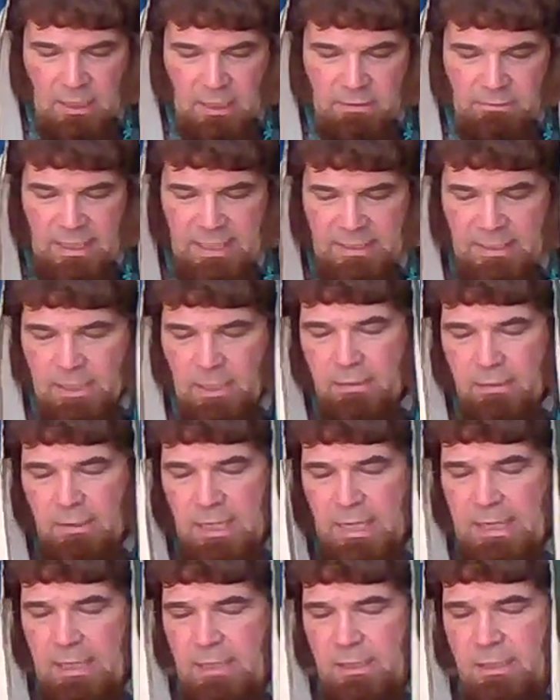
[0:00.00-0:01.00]
Let your
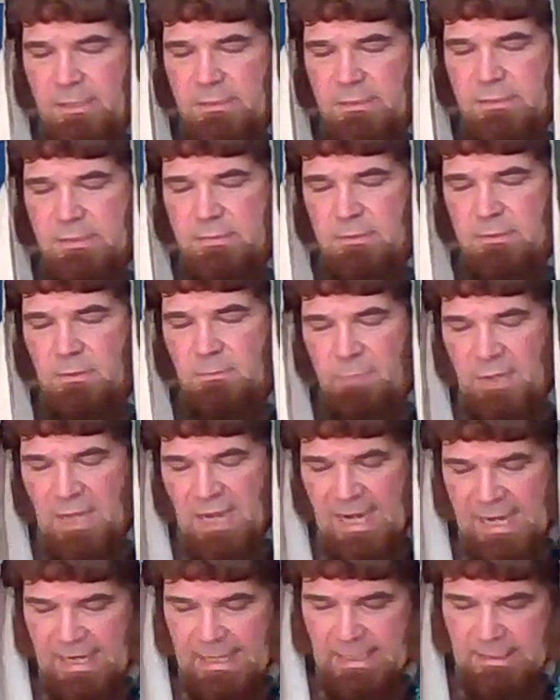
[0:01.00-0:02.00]
ears
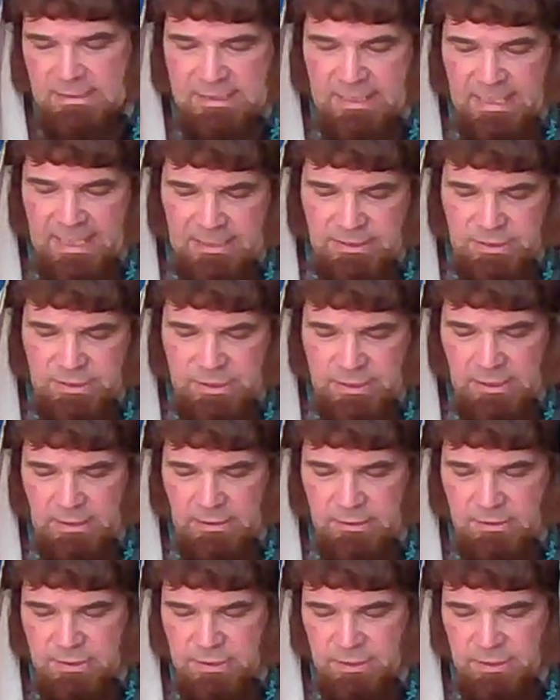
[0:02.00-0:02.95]
pay attention